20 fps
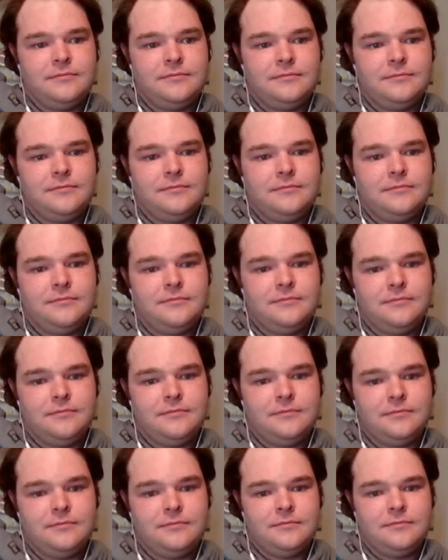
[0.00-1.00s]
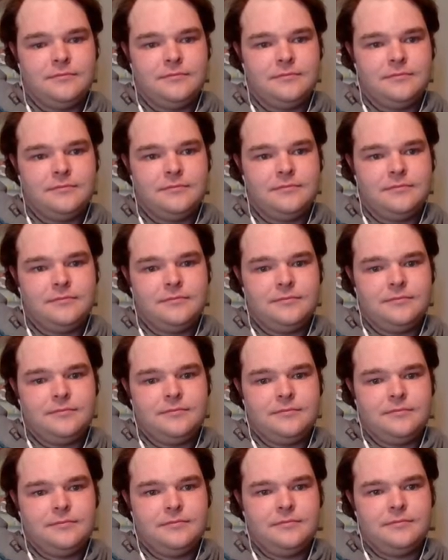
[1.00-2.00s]

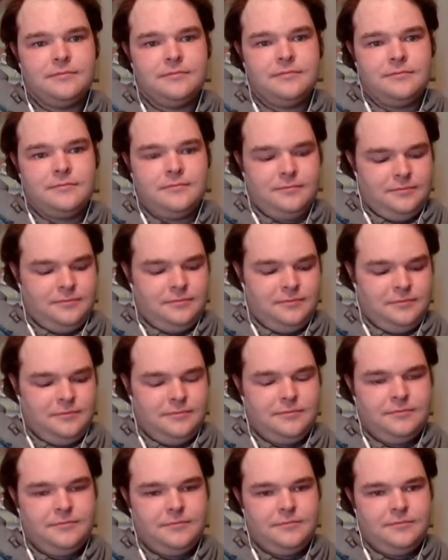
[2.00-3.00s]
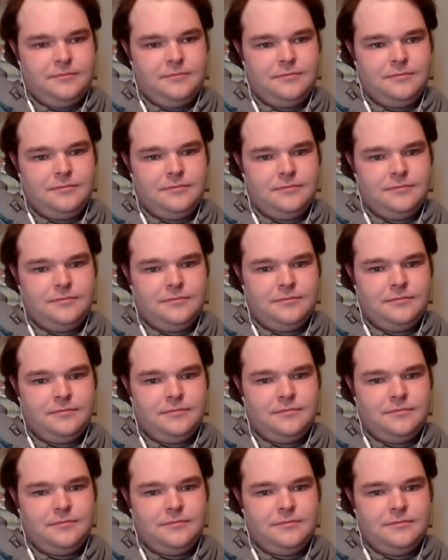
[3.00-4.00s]

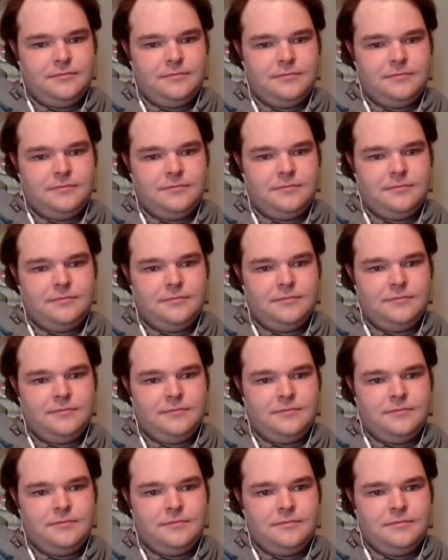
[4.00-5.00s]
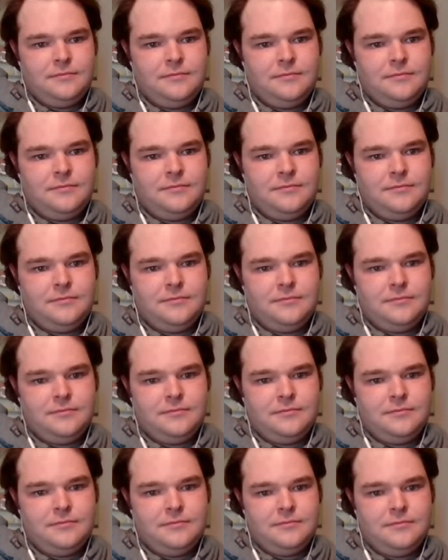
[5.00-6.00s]

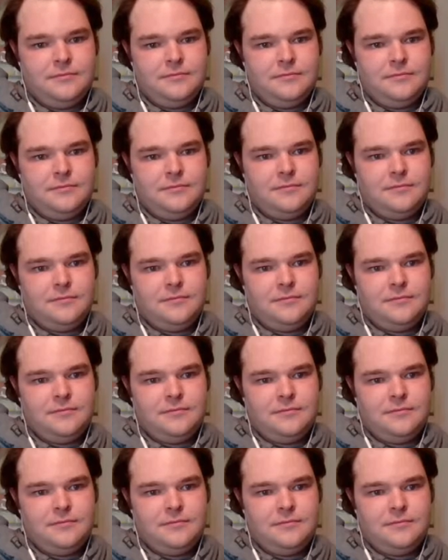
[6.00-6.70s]
(silent)